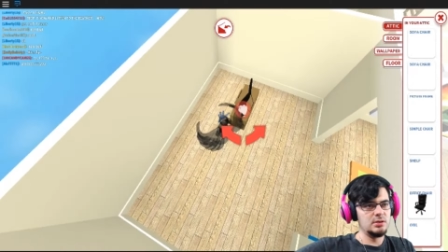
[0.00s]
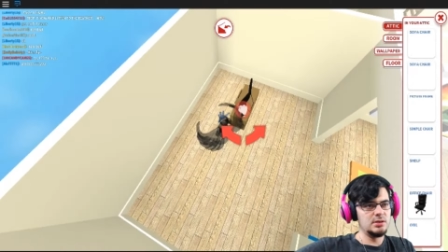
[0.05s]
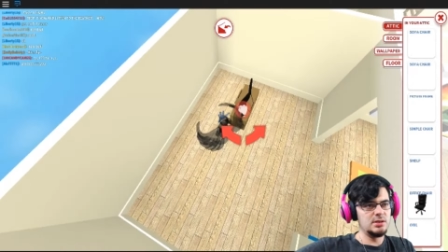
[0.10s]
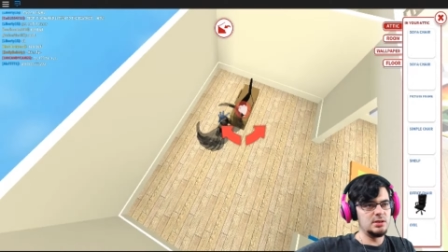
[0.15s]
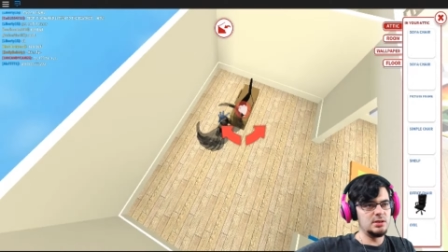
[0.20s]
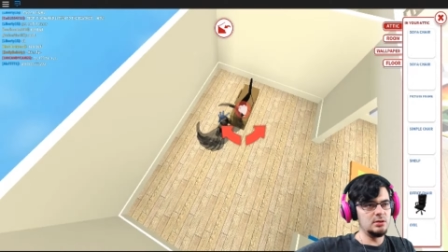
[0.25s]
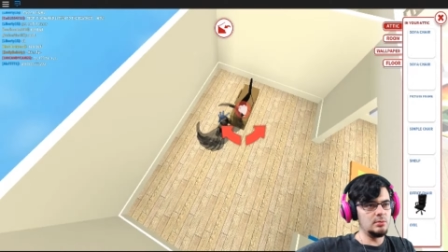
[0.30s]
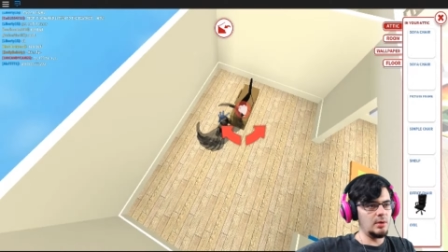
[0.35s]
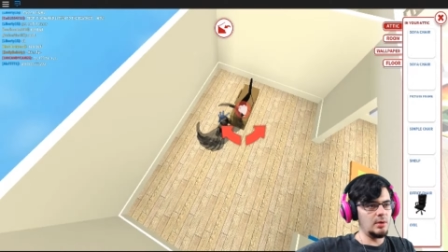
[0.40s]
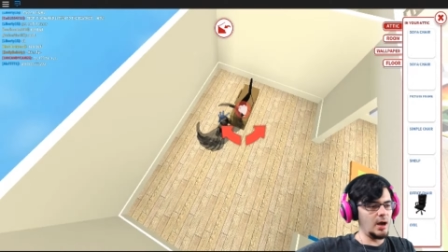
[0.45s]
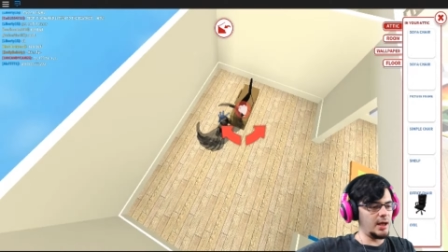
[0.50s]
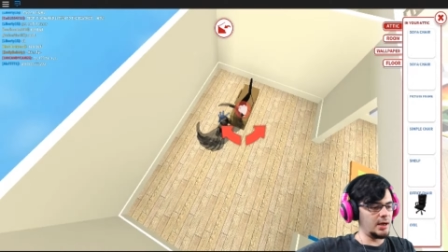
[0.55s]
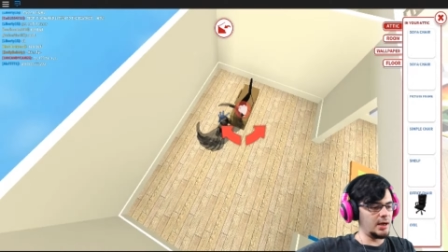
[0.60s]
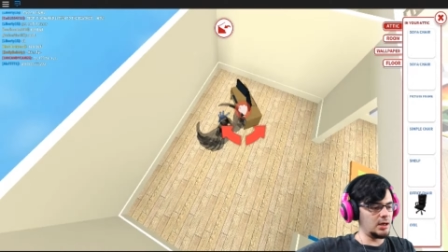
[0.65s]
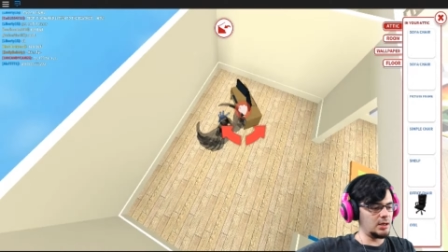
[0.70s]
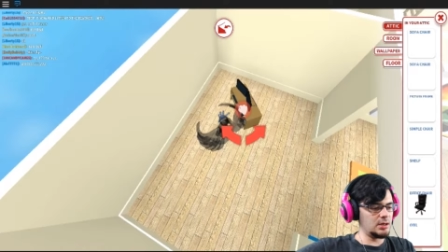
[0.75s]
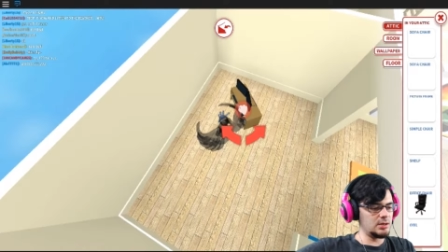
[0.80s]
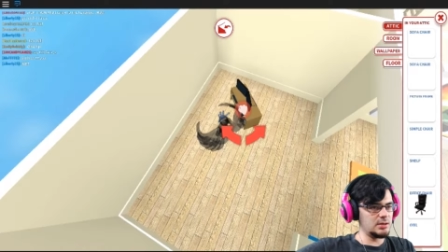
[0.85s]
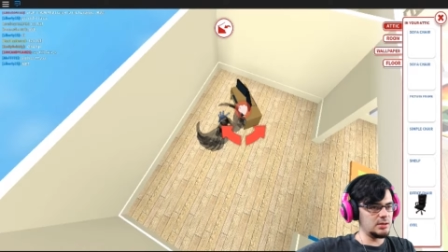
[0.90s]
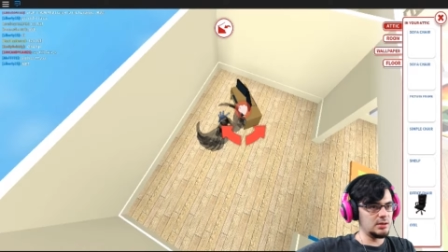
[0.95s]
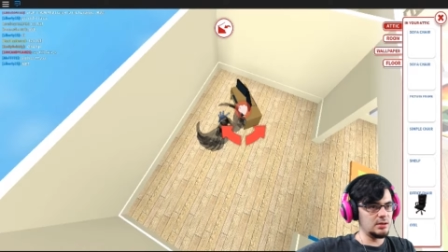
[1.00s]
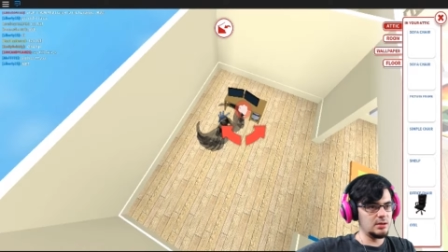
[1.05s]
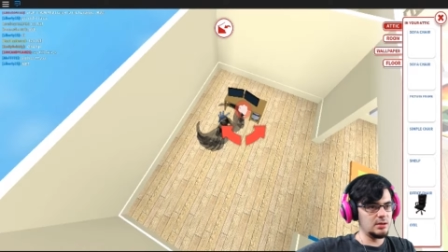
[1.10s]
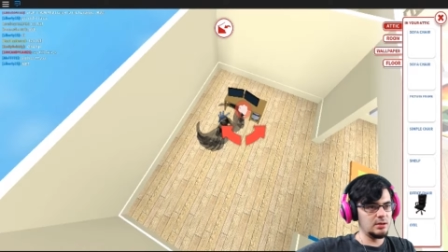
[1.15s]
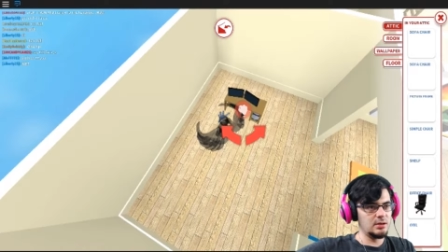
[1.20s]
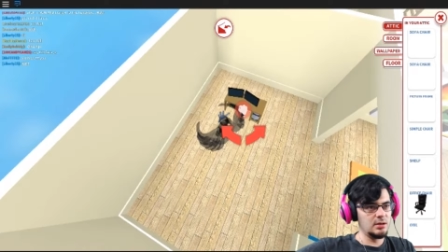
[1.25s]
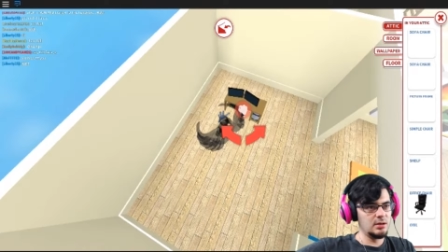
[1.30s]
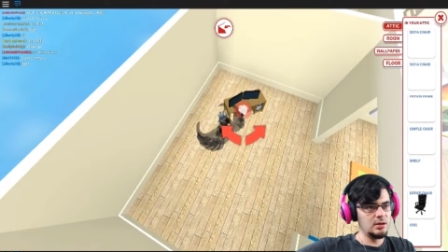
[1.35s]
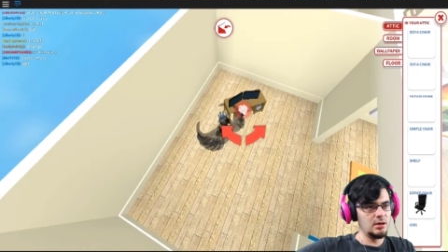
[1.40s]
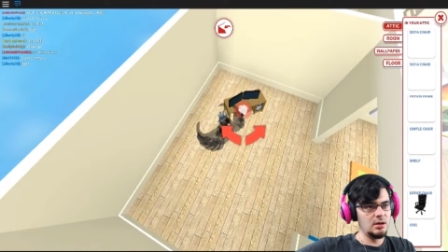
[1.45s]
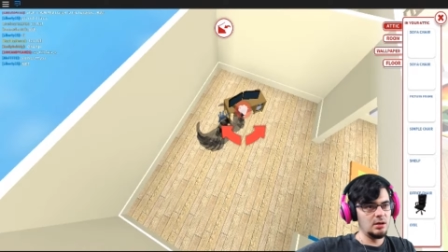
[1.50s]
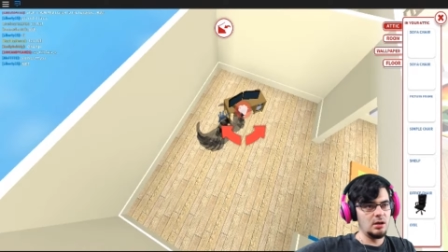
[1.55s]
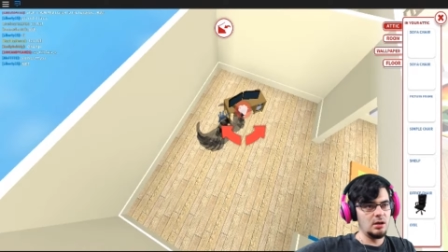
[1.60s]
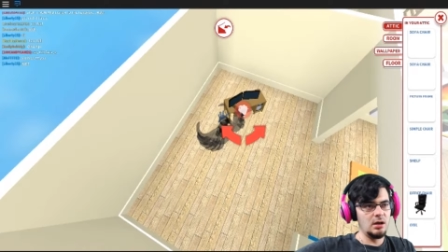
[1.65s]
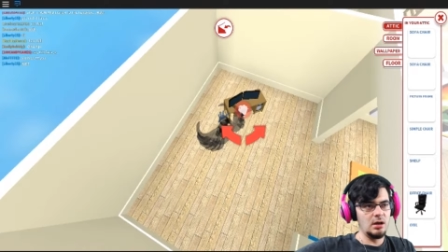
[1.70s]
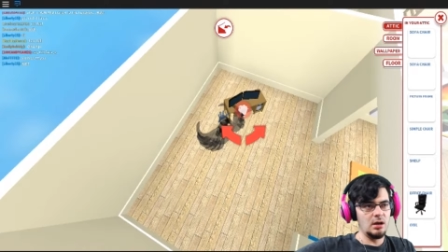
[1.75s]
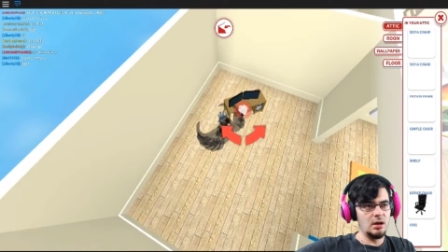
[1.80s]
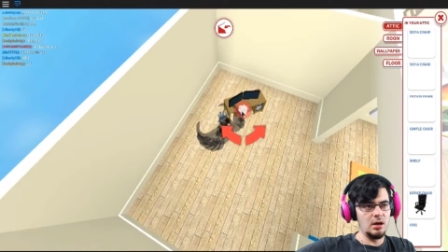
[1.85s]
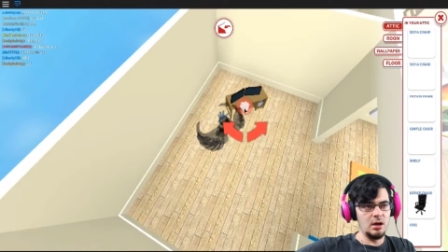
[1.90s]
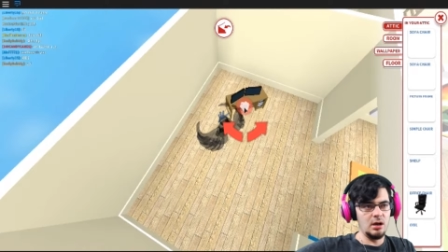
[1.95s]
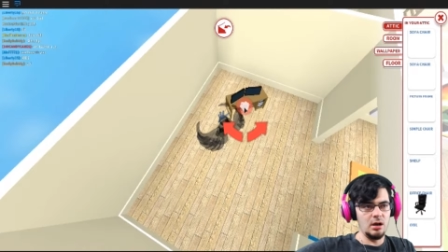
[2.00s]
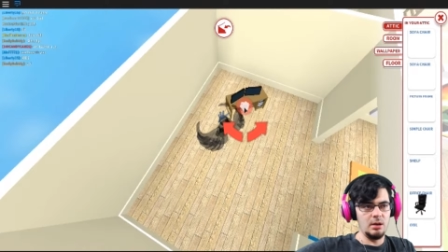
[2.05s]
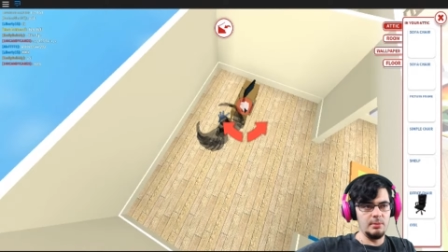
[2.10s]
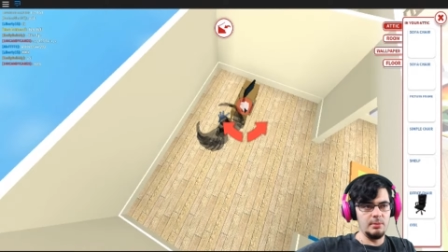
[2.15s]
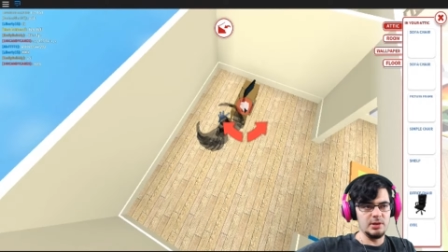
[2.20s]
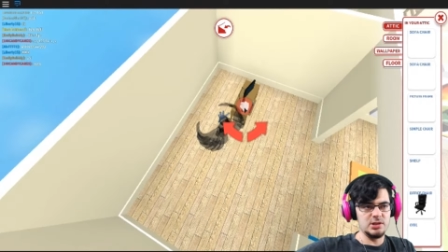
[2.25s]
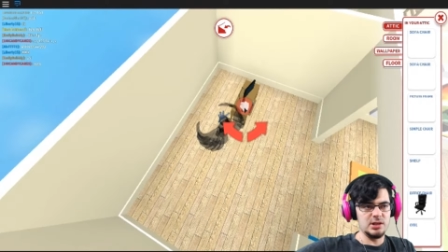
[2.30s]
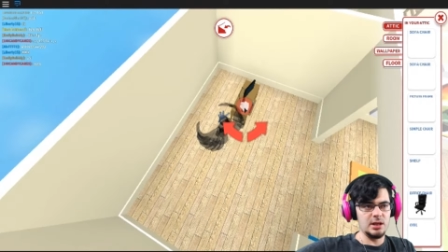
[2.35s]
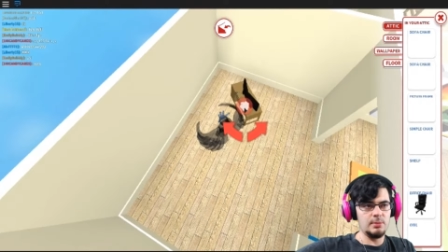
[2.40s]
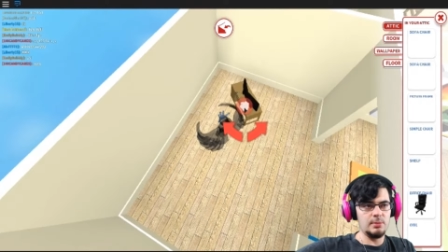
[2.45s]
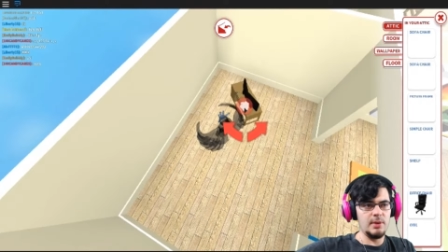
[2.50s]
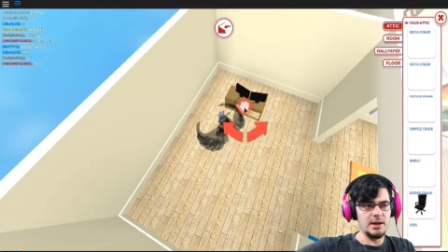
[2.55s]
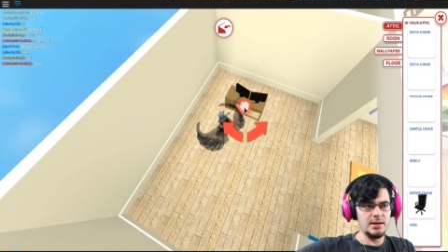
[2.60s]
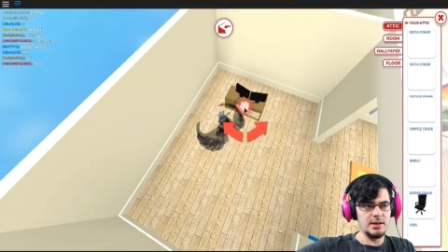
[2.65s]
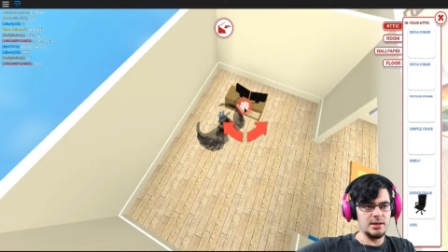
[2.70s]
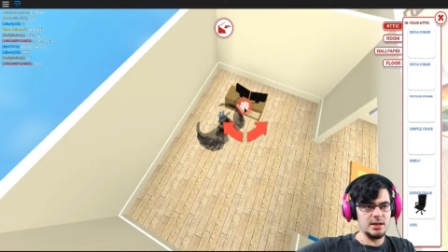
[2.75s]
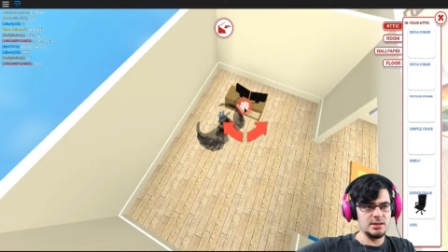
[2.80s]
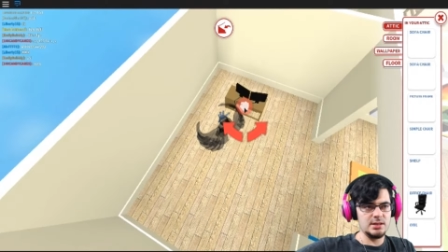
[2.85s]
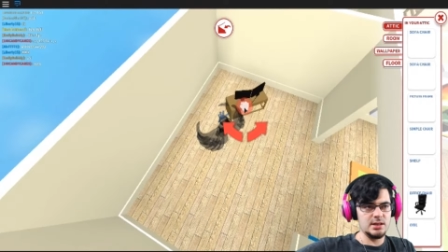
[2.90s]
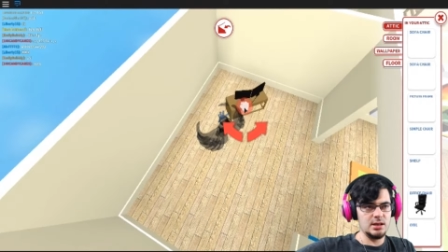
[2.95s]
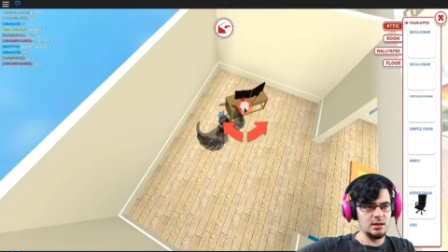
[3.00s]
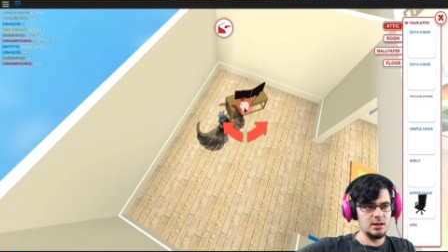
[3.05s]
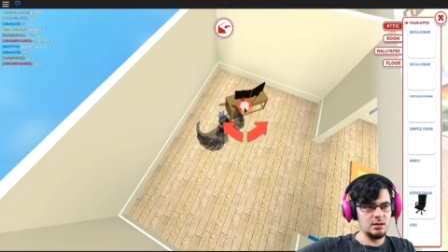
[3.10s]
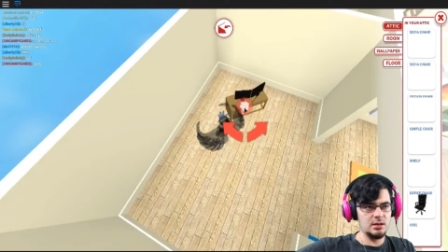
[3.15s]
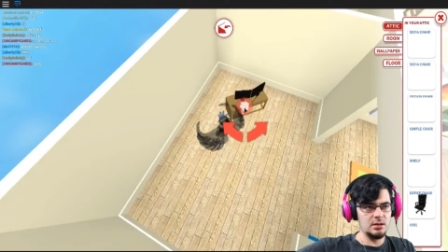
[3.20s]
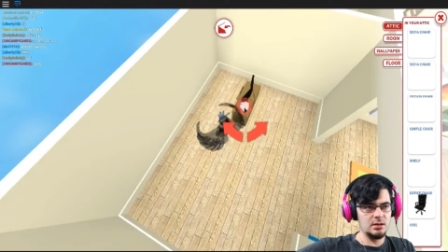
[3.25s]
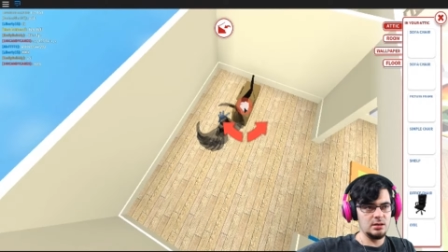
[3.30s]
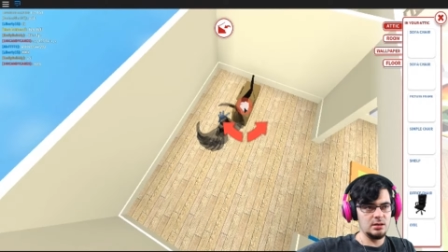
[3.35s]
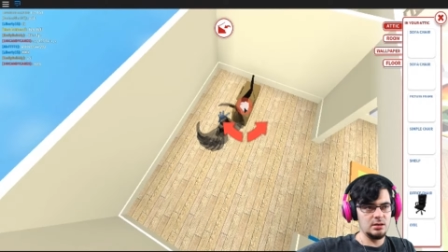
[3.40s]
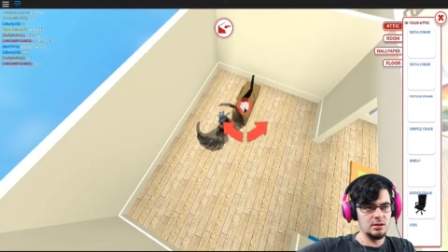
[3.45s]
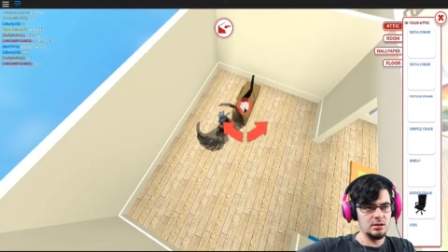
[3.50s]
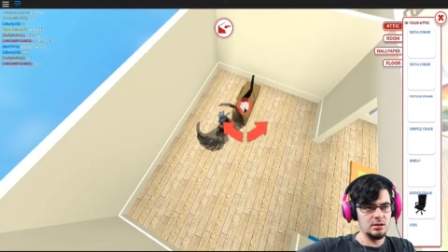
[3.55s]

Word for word: two monitors. Uh, much like my desk here.